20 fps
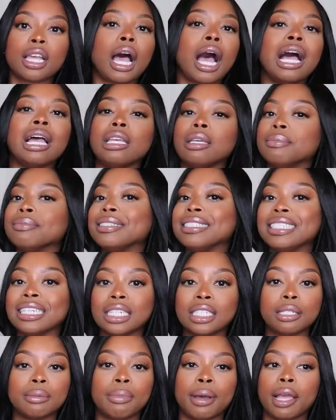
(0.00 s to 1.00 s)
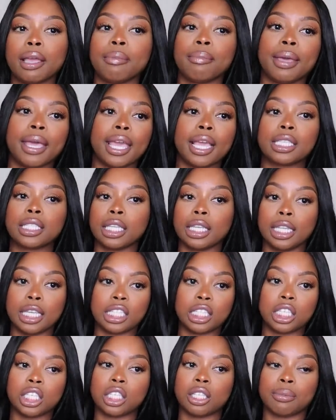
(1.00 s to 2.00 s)
I am done buying bags
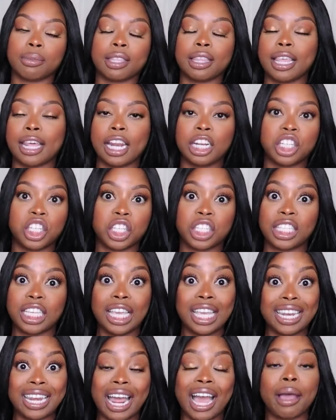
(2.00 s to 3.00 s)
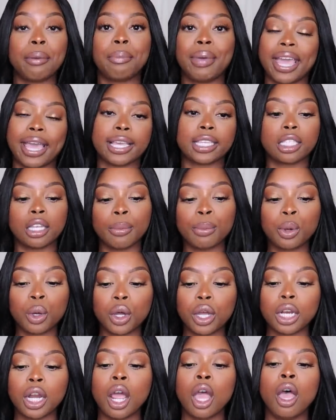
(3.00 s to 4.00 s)
unless it's something that I just cannot pass up
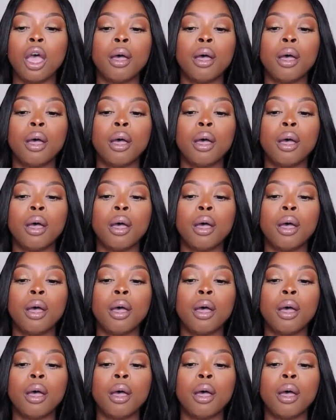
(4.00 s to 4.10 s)
on.